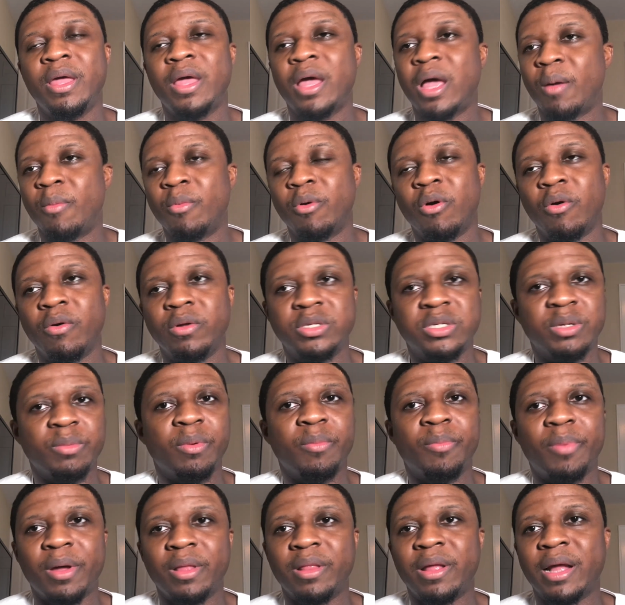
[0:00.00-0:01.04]
I'm gonna go with Jimmy
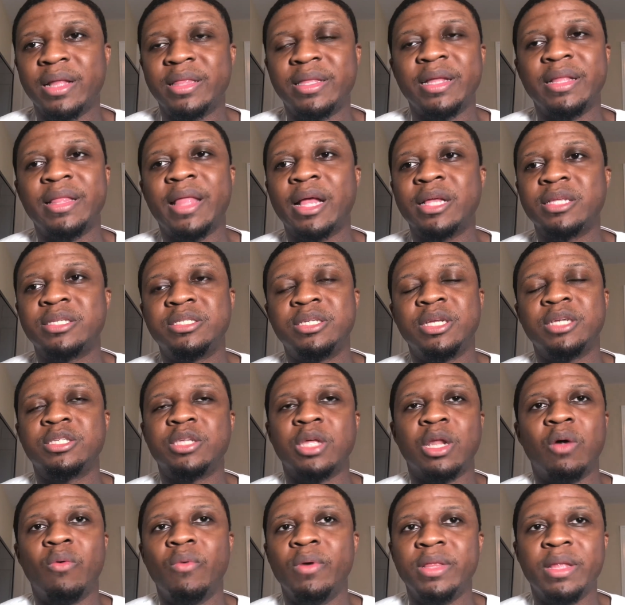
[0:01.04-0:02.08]
Butler. I think that's just
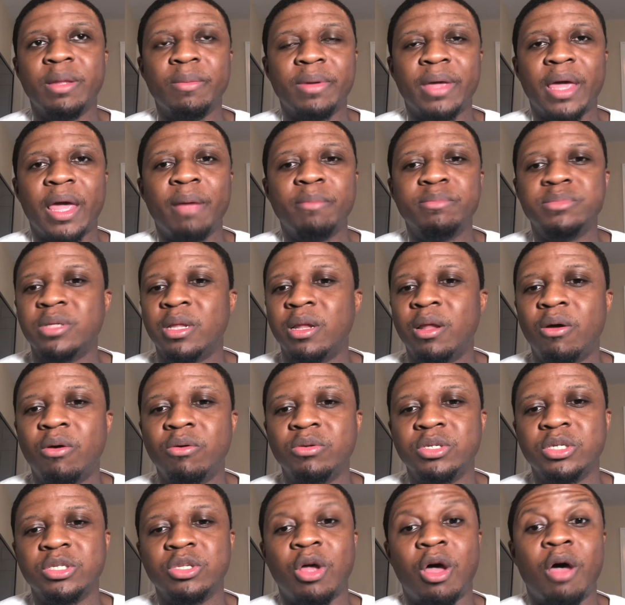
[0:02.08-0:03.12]
gonna win them games alone,
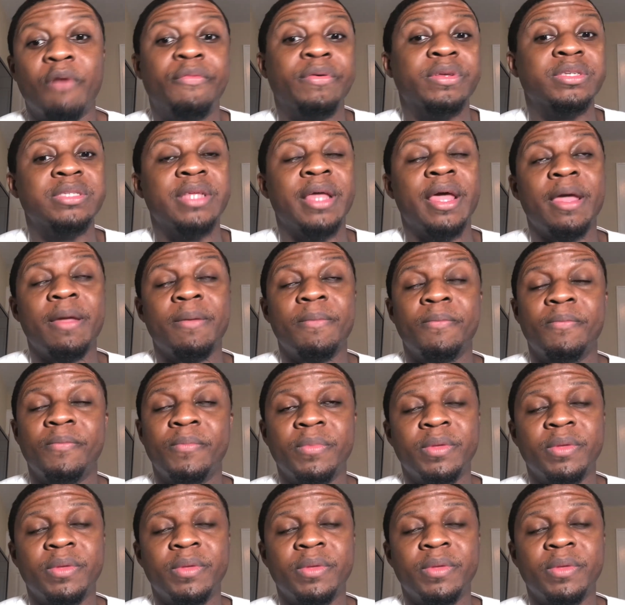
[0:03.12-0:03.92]
just off his name.